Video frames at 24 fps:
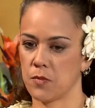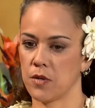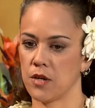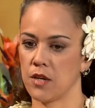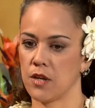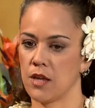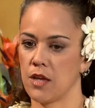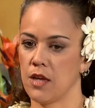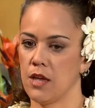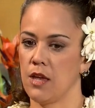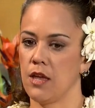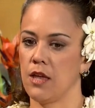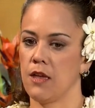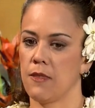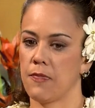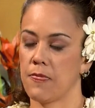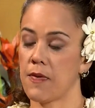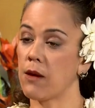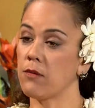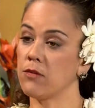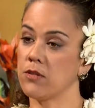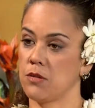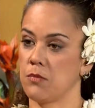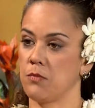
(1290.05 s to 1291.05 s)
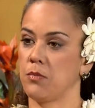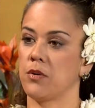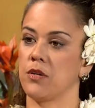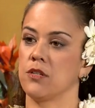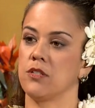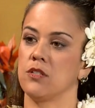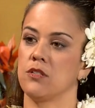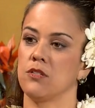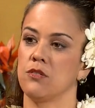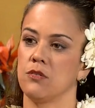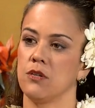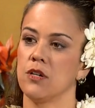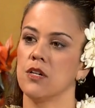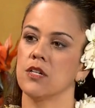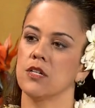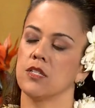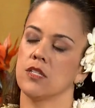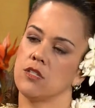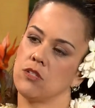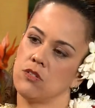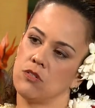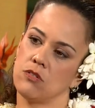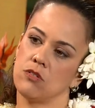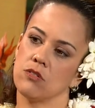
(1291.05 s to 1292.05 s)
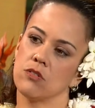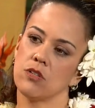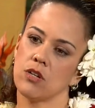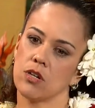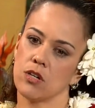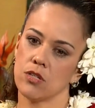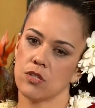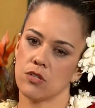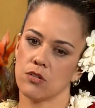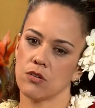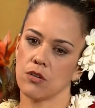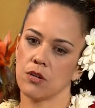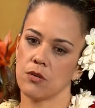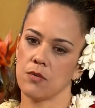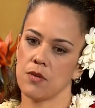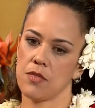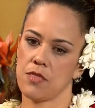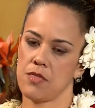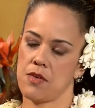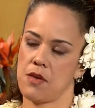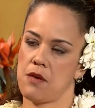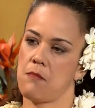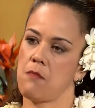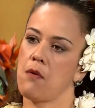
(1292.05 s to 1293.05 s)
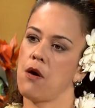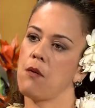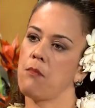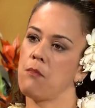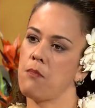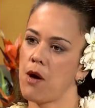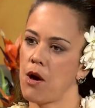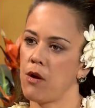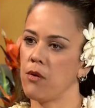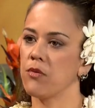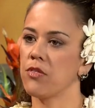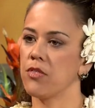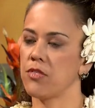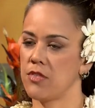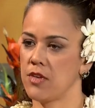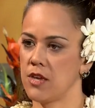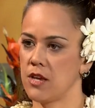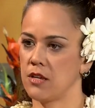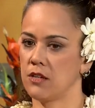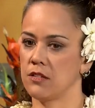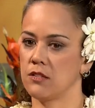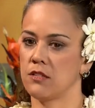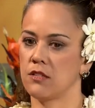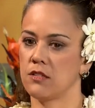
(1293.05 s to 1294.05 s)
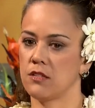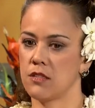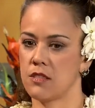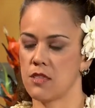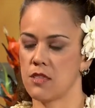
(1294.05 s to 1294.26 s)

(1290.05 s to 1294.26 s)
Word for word: But that was important to us is to go talk story with them about things